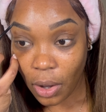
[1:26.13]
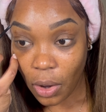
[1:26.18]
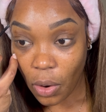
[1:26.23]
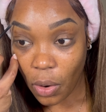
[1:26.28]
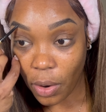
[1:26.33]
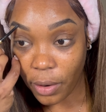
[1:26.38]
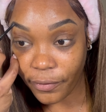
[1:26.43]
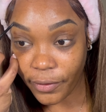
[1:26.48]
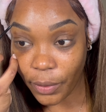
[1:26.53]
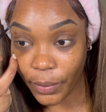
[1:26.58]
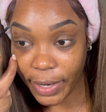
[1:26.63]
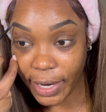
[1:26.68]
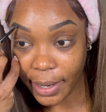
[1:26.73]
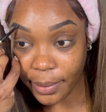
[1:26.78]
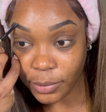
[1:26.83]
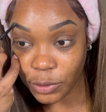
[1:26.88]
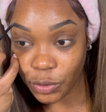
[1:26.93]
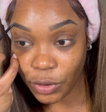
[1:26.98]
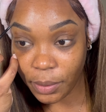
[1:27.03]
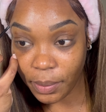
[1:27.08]
However, when
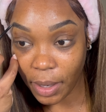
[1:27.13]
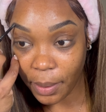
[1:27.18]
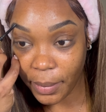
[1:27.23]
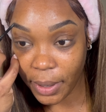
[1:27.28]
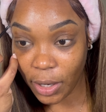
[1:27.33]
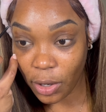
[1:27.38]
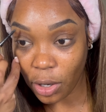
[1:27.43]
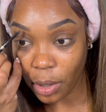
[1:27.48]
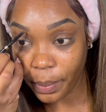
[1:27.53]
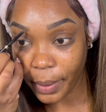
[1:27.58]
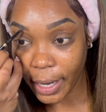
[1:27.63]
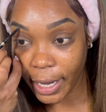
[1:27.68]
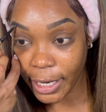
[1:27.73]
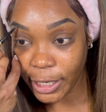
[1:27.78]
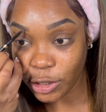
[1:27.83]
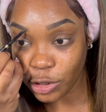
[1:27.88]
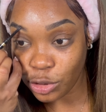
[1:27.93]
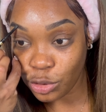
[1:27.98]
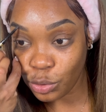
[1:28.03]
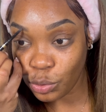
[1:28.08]
I'm doing my makeup, I
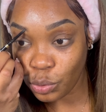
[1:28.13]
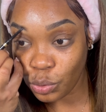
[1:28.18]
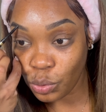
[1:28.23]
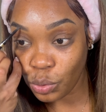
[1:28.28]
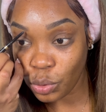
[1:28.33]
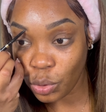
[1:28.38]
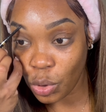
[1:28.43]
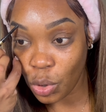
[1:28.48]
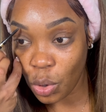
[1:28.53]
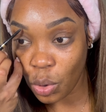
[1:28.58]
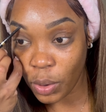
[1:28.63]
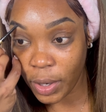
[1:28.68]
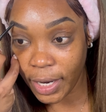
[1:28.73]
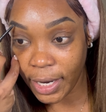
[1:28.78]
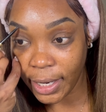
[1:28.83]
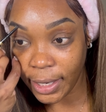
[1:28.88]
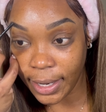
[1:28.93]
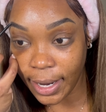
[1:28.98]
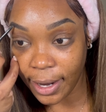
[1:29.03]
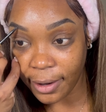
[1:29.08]
do go
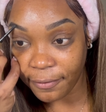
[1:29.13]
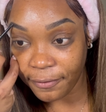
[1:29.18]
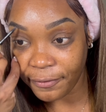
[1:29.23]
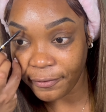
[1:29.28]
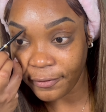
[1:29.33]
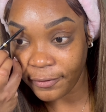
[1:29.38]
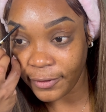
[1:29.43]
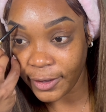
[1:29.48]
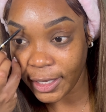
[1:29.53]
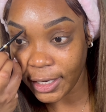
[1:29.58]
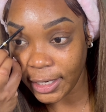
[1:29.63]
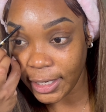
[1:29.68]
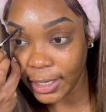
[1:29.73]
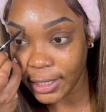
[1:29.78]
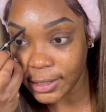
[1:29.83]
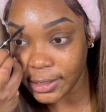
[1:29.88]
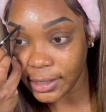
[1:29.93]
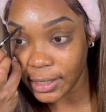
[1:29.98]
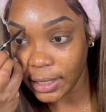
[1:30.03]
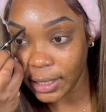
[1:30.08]
in and fill
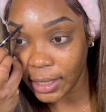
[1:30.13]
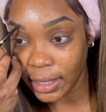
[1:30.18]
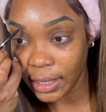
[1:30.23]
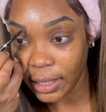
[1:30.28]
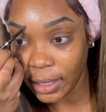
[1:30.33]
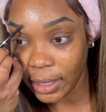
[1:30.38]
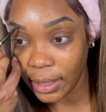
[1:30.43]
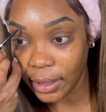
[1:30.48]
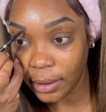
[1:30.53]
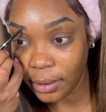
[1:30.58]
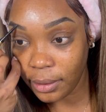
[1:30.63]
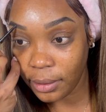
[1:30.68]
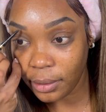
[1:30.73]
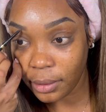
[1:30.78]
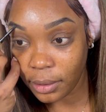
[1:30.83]
it in